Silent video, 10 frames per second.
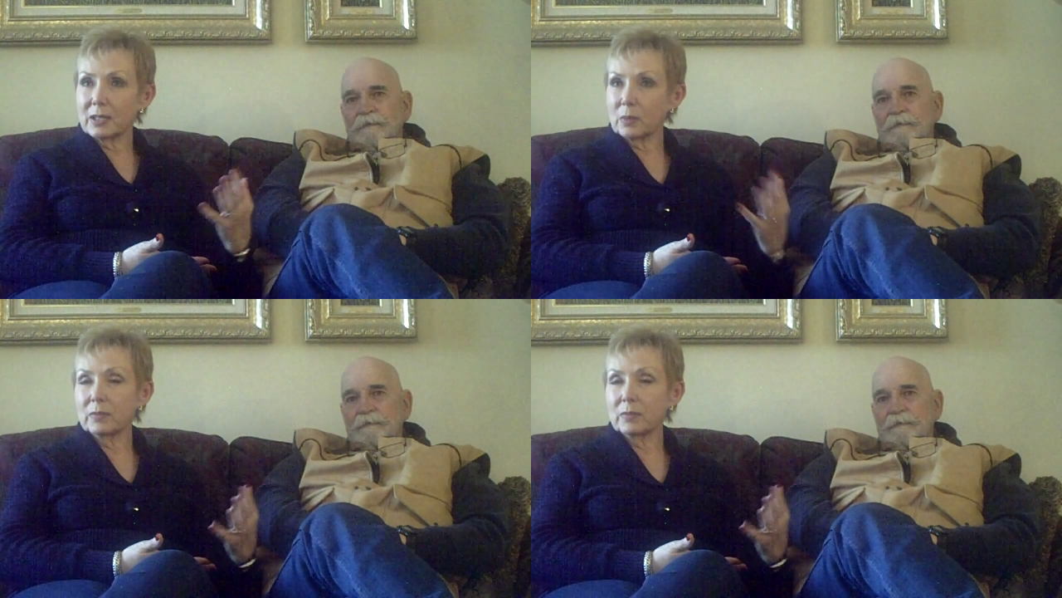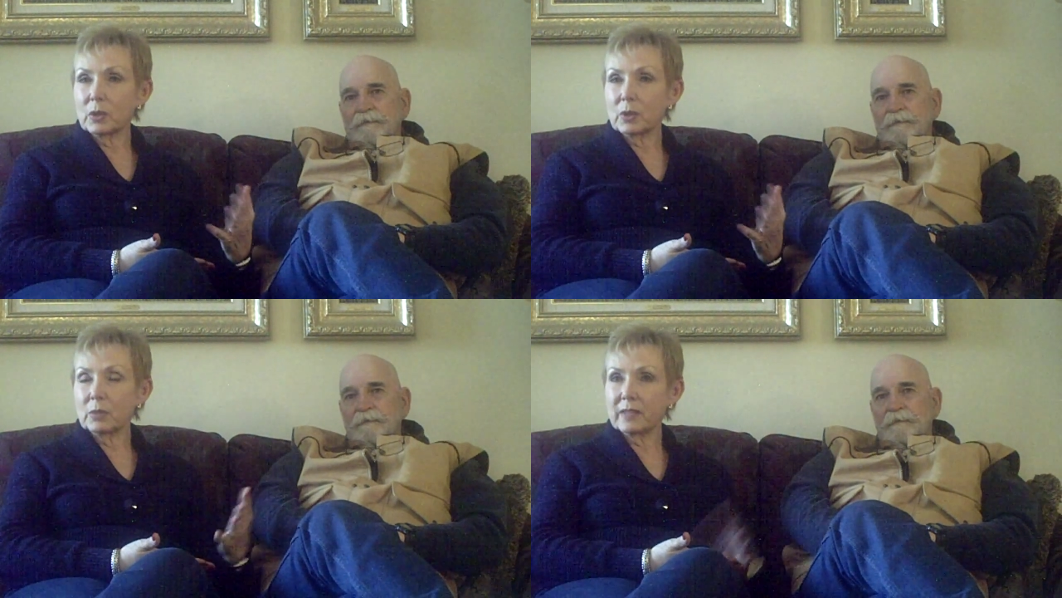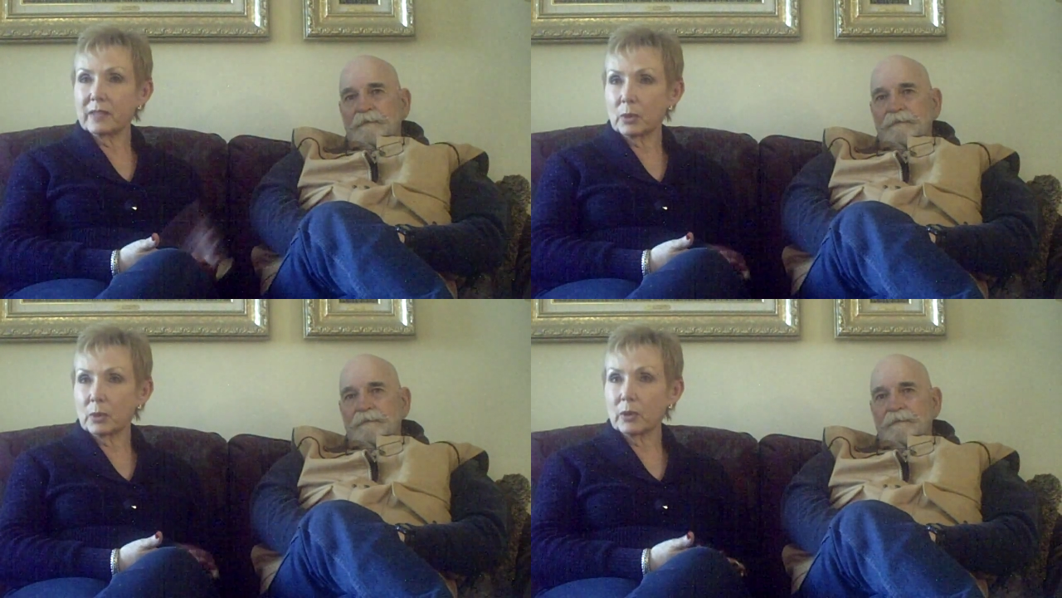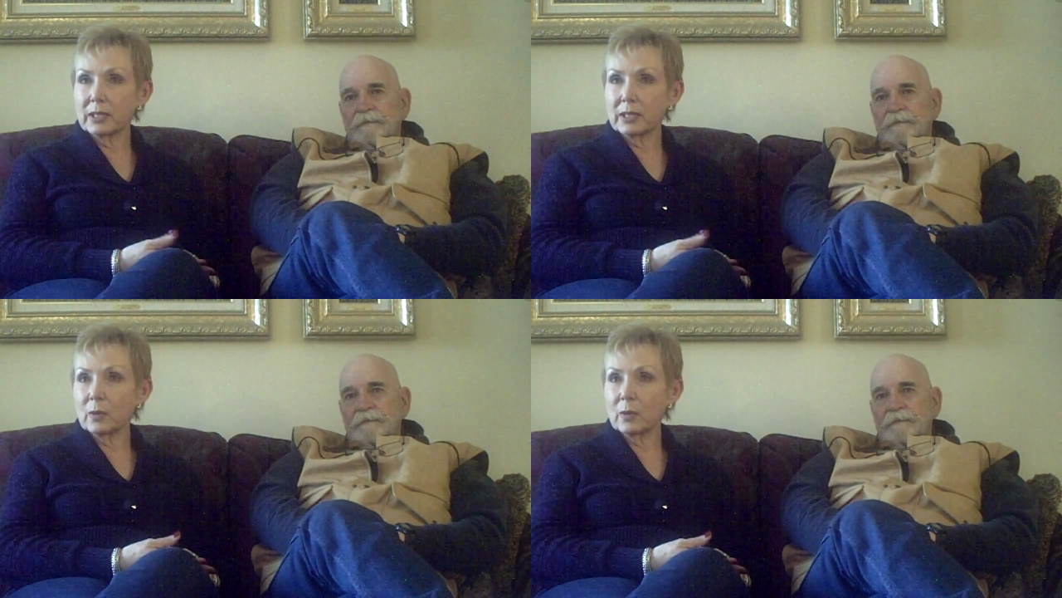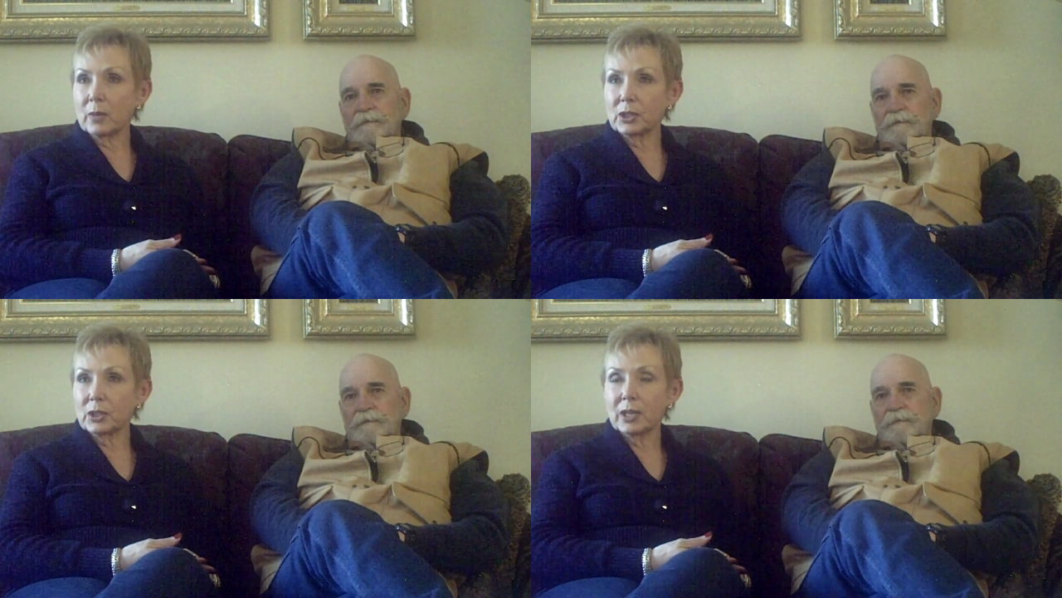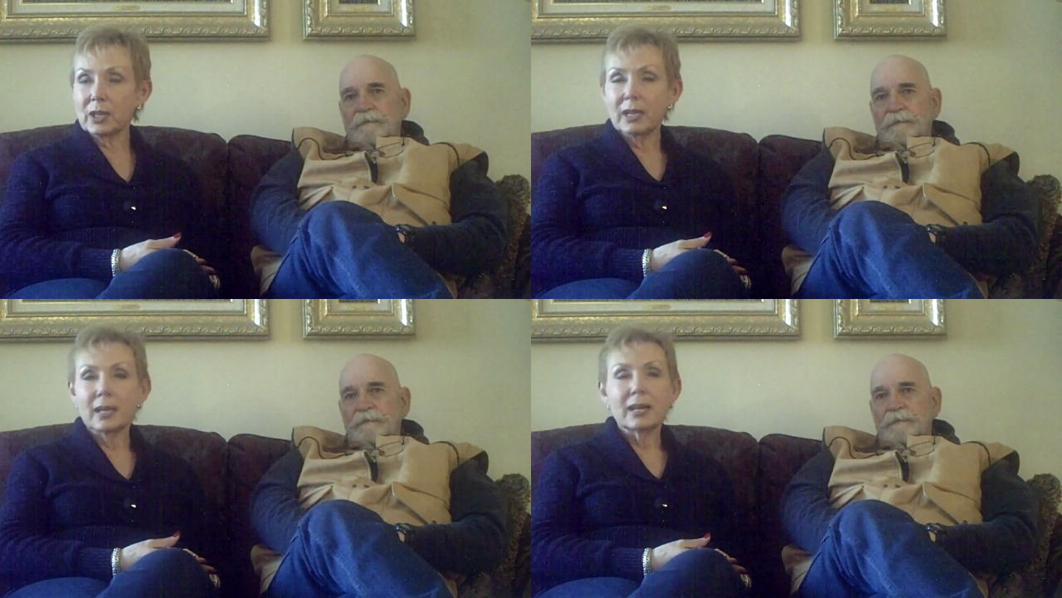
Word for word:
Speaker 1: days. The treatments have progressed so much.